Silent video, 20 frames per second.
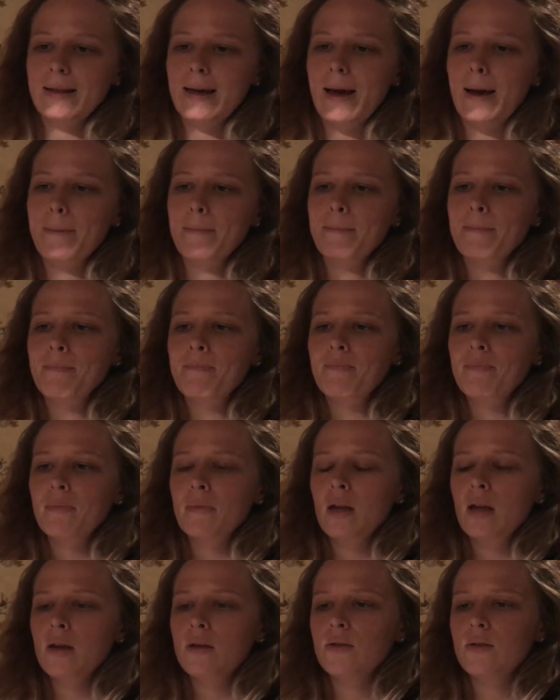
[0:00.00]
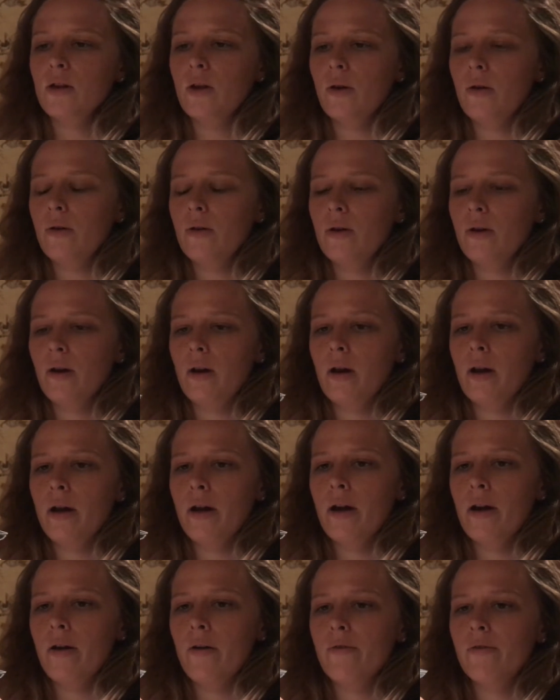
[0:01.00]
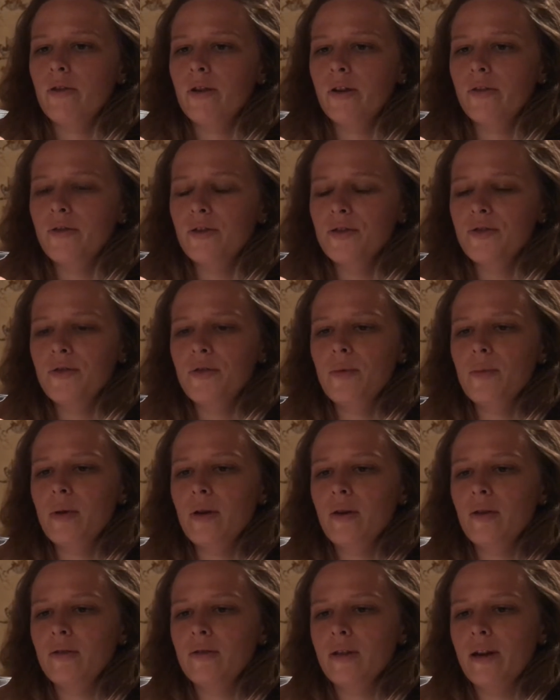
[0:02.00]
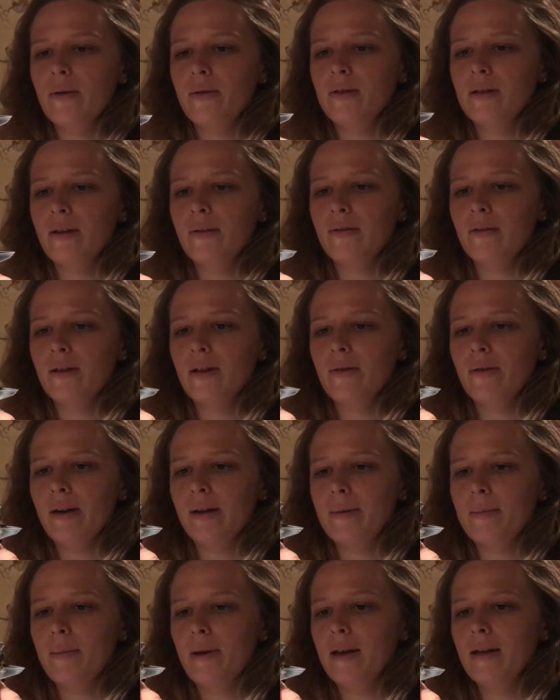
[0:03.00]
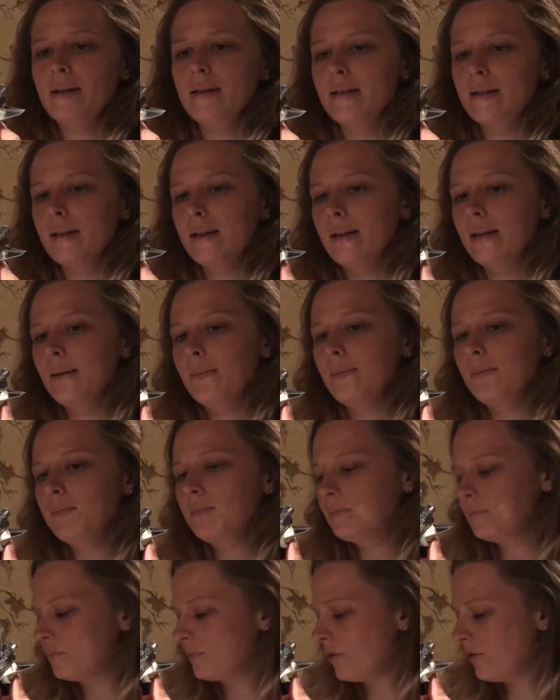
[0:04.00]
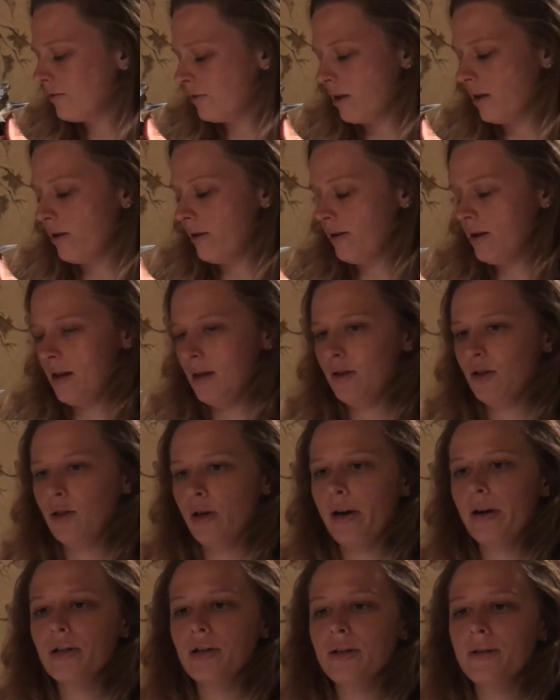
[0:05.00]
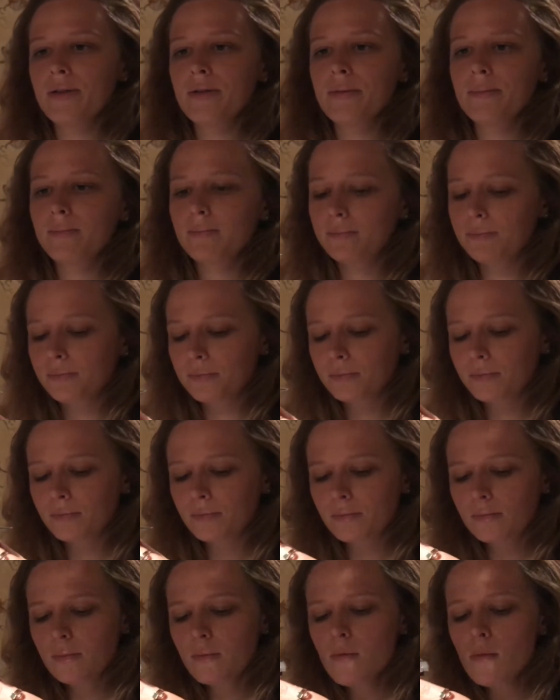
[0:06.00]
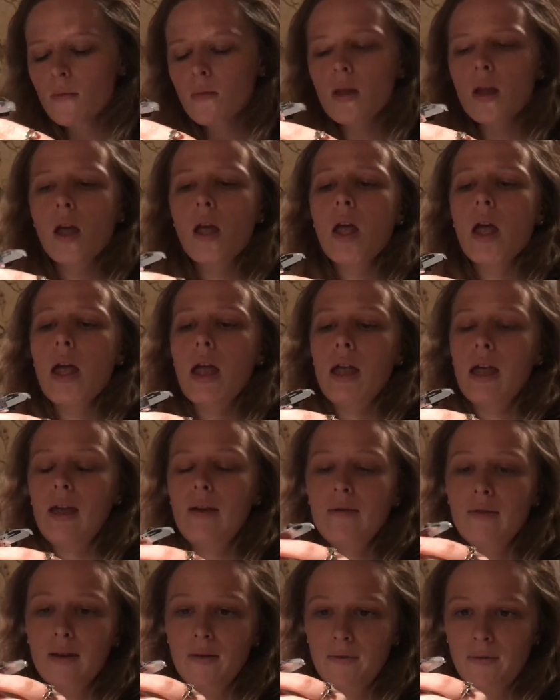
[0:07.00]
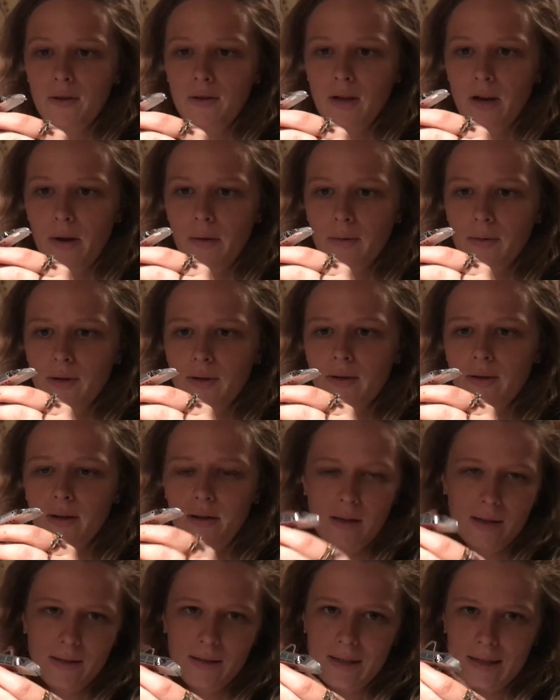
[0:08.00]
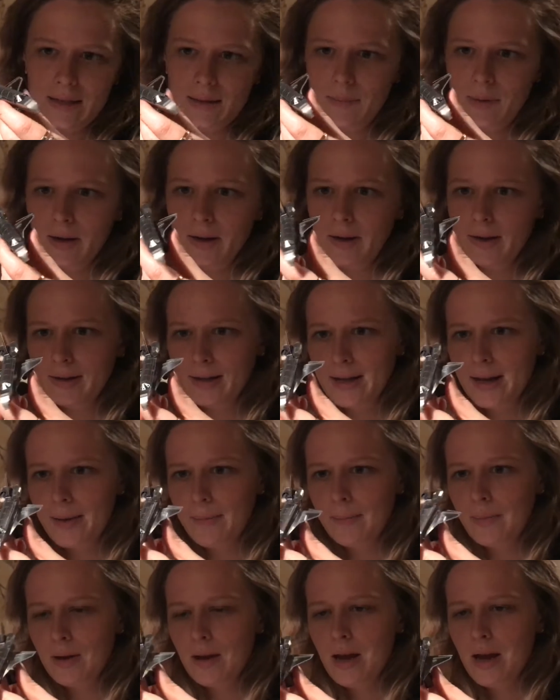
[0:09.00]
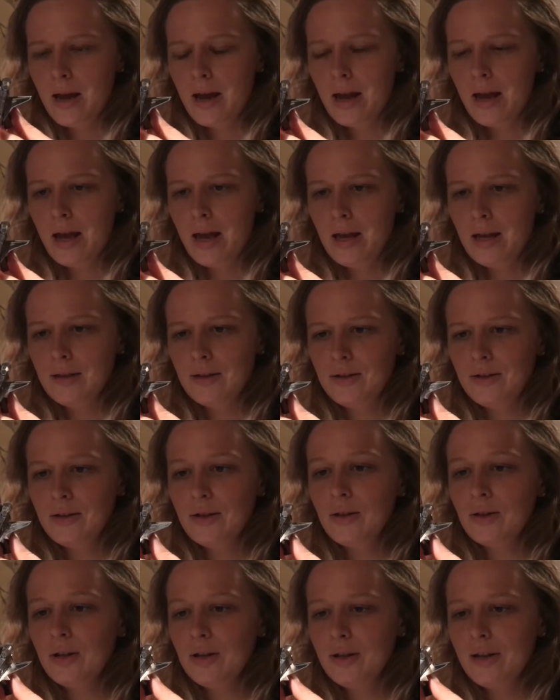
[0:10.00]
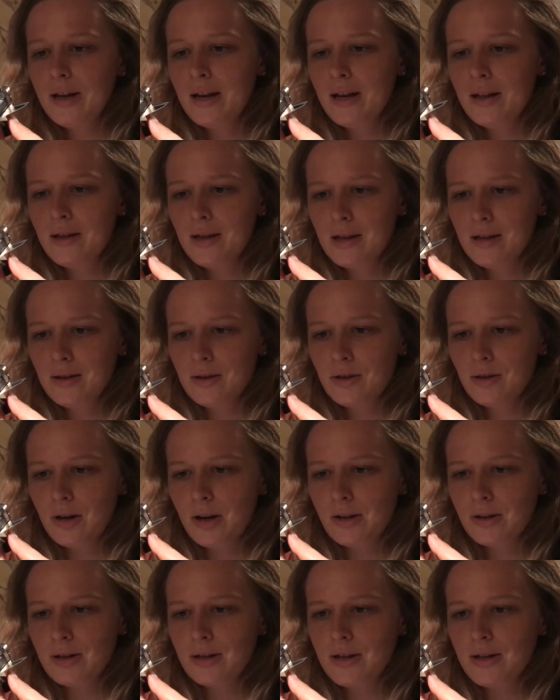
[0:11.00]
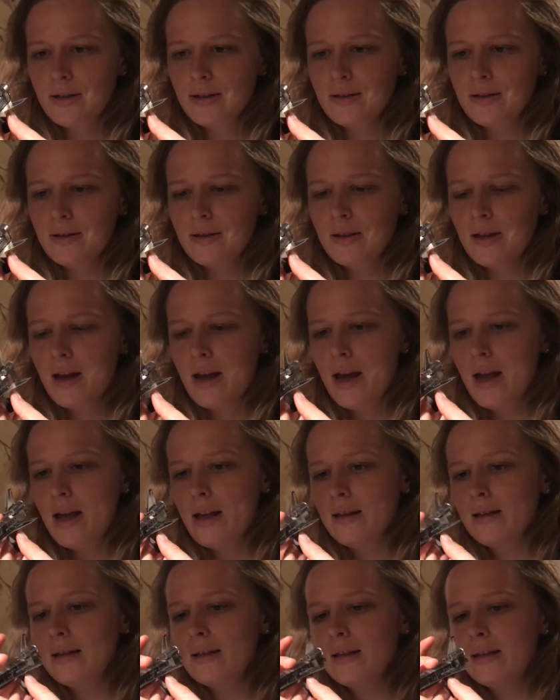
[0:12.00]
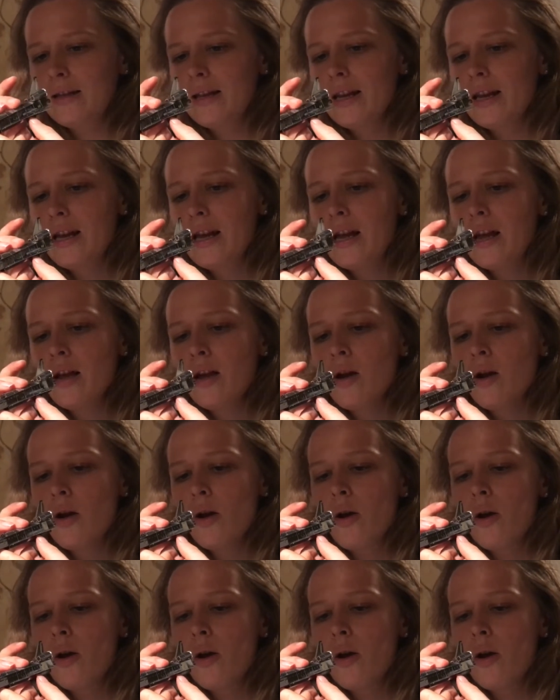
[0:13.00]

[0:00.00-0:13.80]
that. So for your first few builds, I would definitely recommend following the instructions. Even if you don't, this is the bigger tip, is to look at the instructions and see